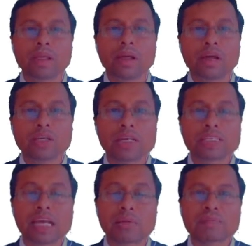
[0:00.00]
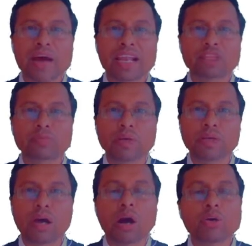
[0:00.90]
Your self-management.
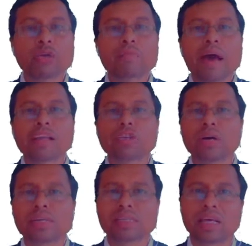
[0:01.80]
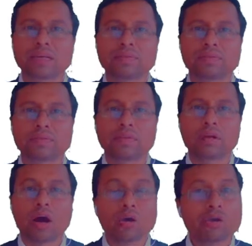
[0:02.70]
How do you manage yourself?
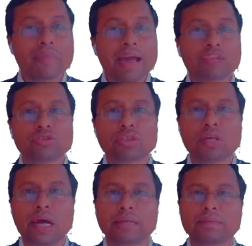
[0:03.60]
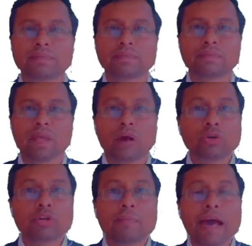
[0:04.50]
How do you manage your time? How do
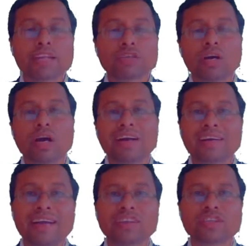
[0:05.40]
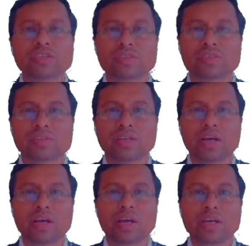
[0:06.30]
you manage your relations,
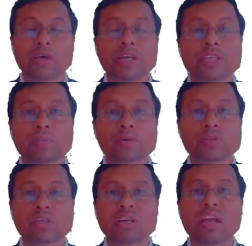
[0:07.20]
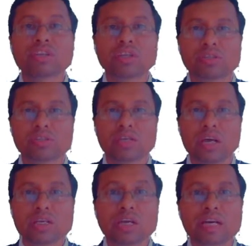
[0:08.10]
your interpersonal relations,
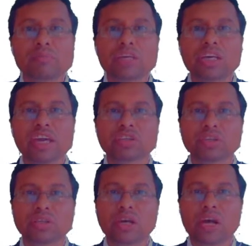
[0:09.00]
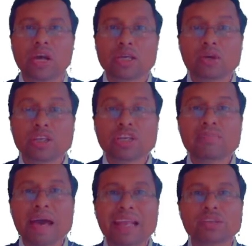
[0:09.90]
your communication, your team
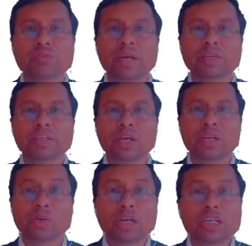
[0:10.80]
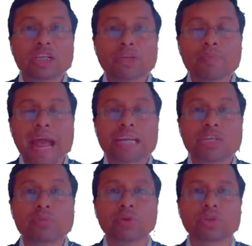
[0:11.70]
management, your leadership
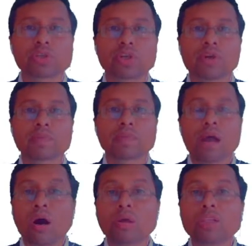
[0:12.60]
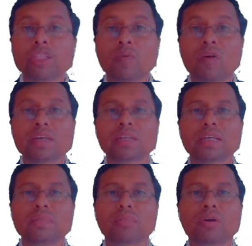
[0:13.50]
attributes? All these points are
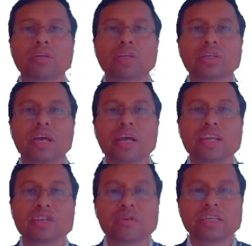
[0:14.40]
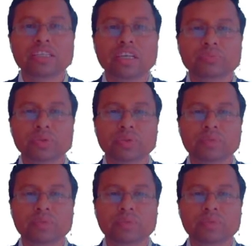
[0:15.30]
important in your interview.